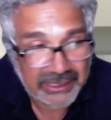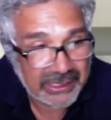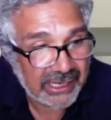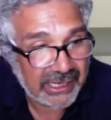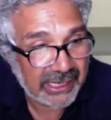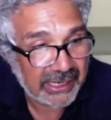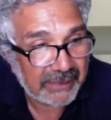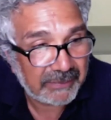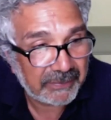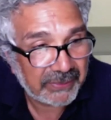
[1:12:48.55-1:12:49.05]

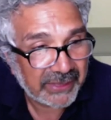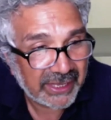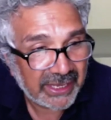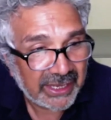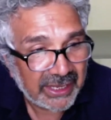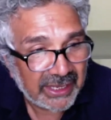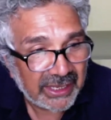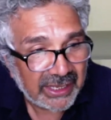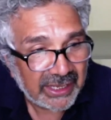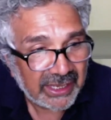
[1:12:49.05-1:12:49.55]
Um,
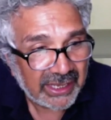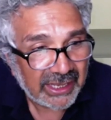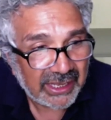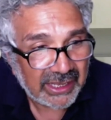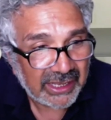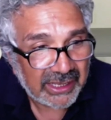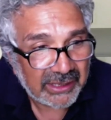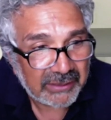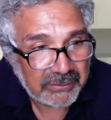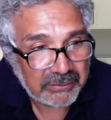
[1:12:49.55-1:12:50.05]

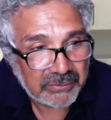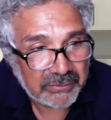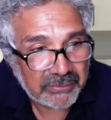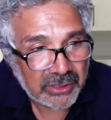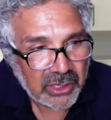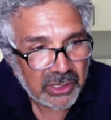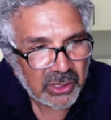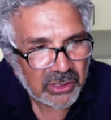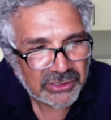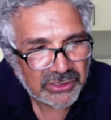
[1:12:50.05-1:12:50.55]
um,
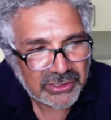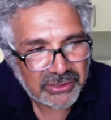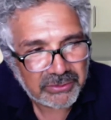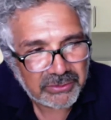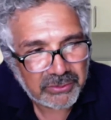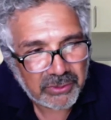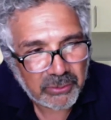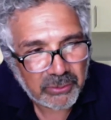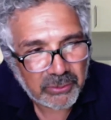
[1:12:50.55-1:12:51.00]
so,